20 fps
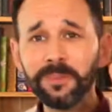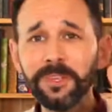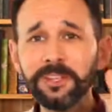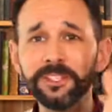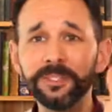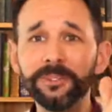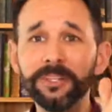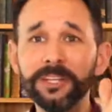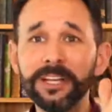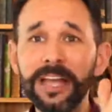
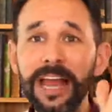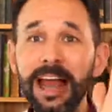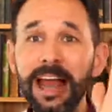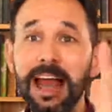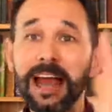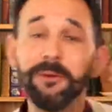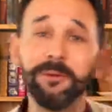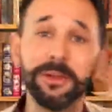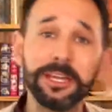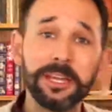To work out
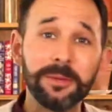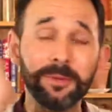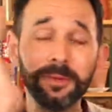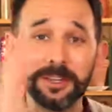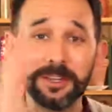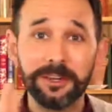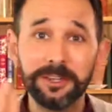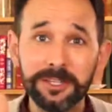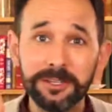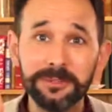how we could put
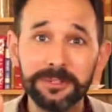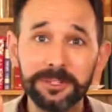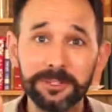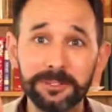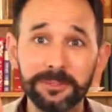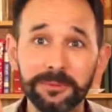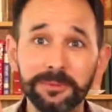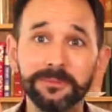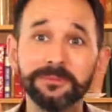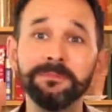it on
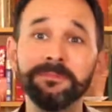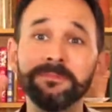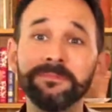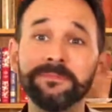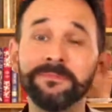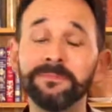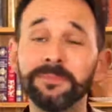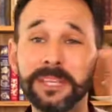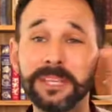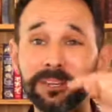YouTube.
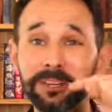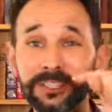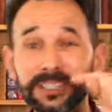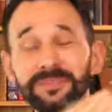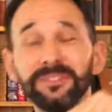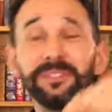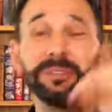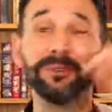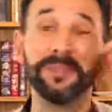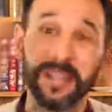Because
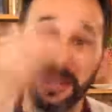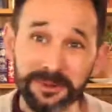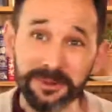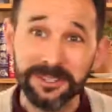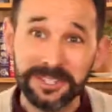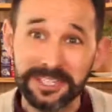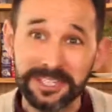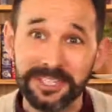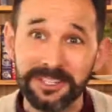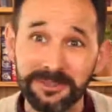if you go
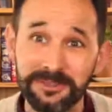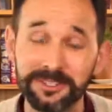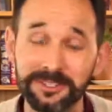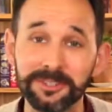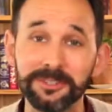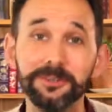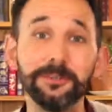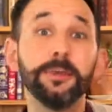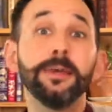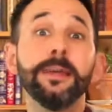to
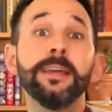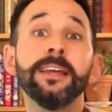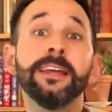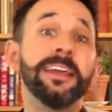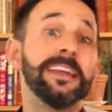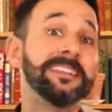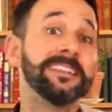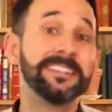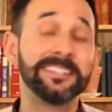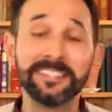YouTube,
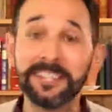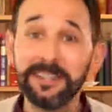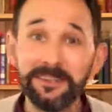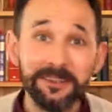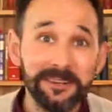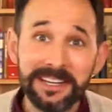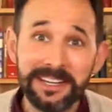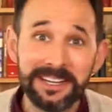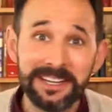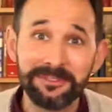it's a
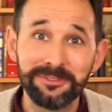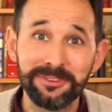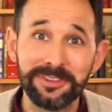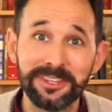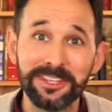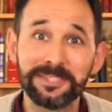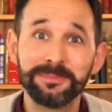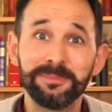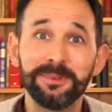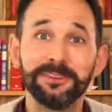totally different
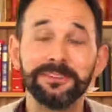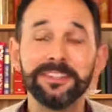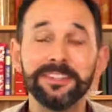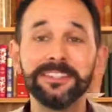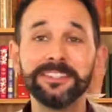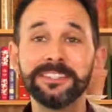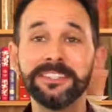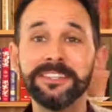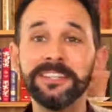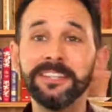
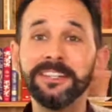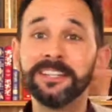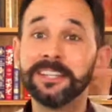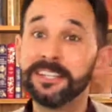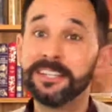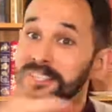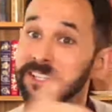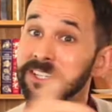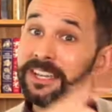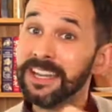experience,
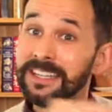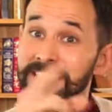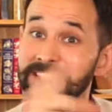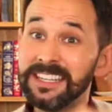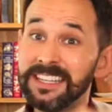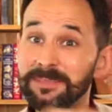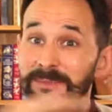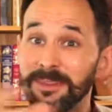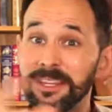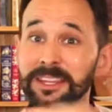because you get to
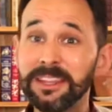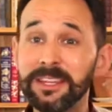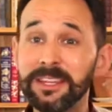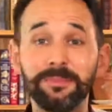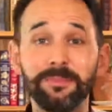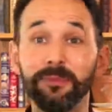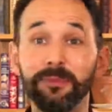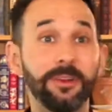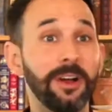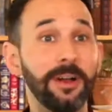see me
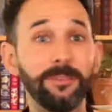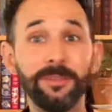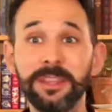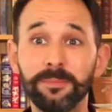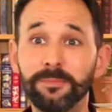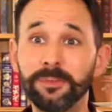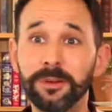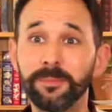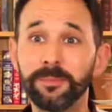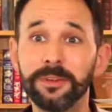I'm in the
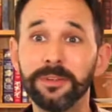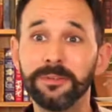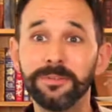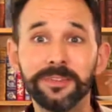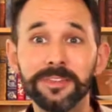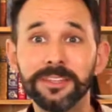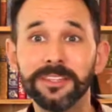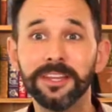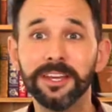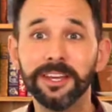proper
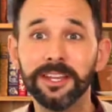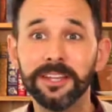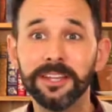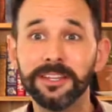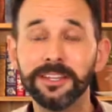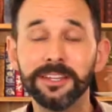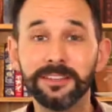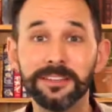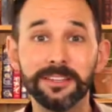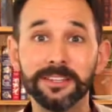
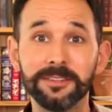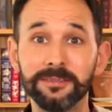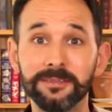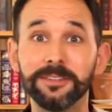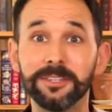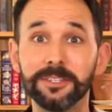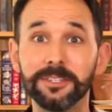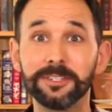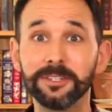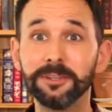
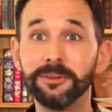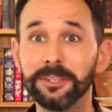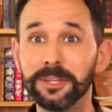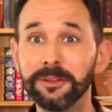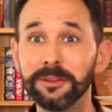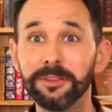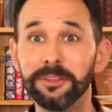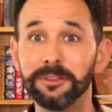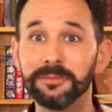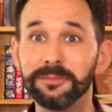the
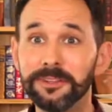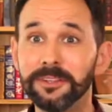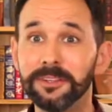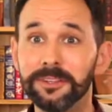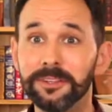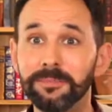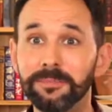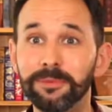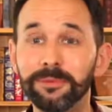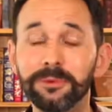studio,
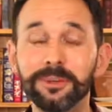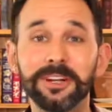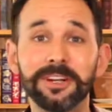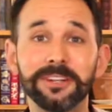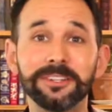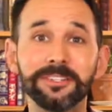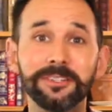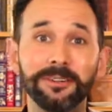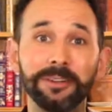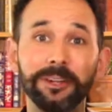the
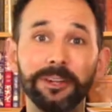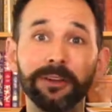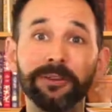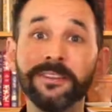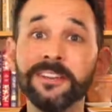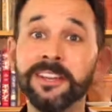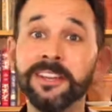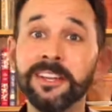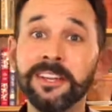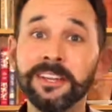broadcast studio.
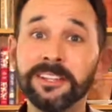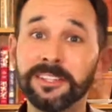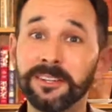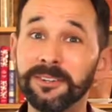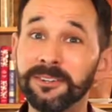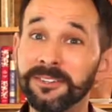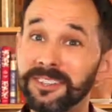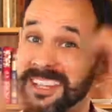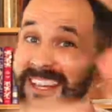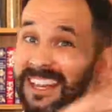
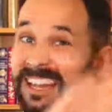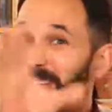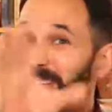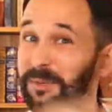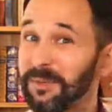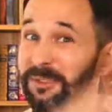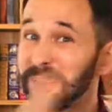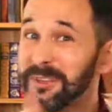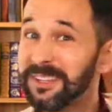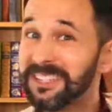So you get me
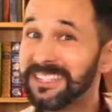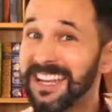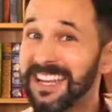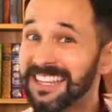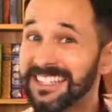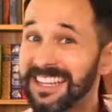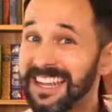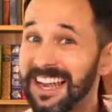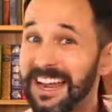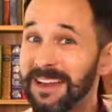with all the
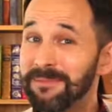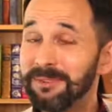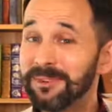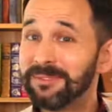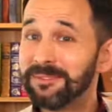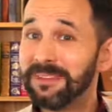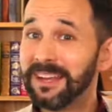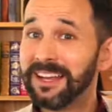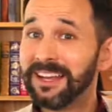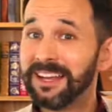sexy camera and
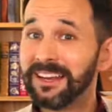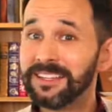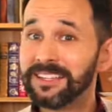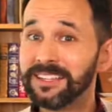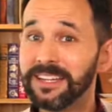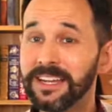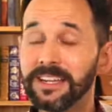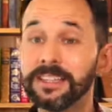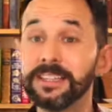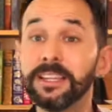all that kind of
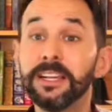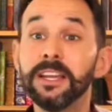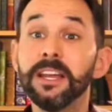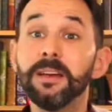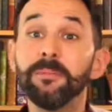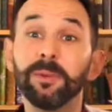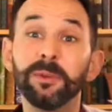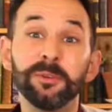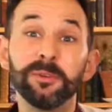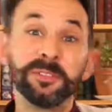jazz,
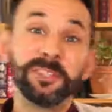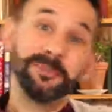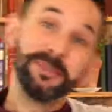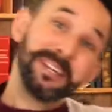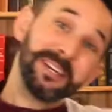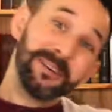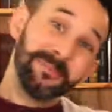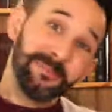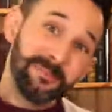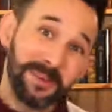but also we
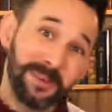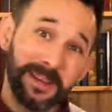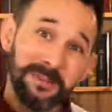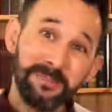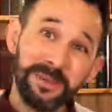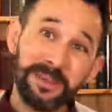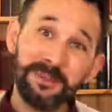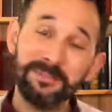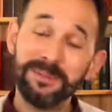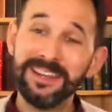can bring
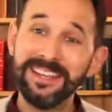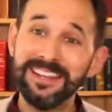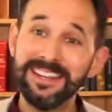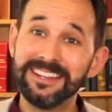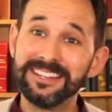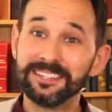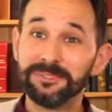people in.